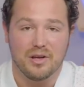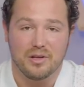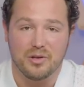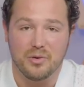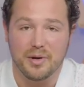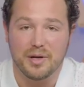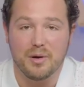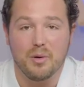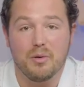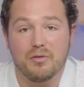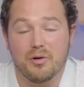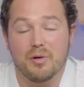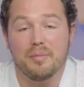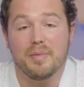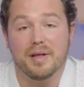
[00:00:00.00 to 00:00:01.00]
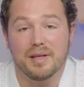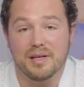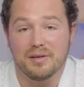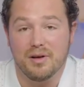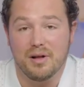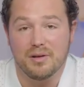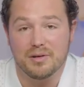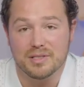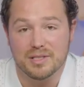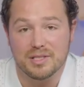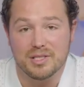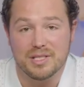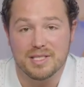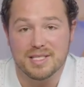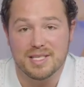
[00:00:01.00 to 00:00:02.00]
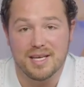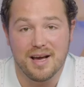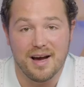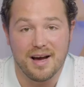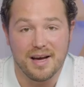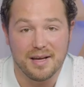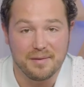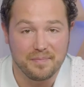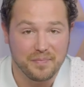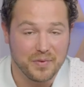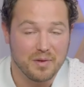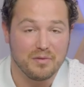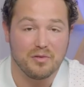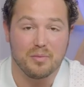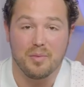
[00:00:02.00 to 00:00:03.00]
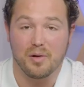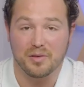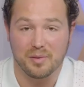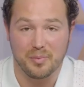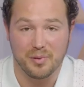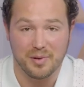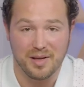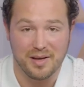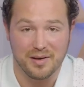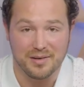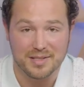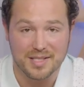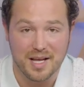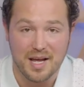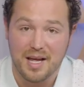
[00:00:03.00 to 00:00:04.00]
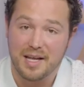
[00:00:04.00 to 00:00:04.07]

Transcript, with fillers: doing over a million dollars in GCI, for multiple years.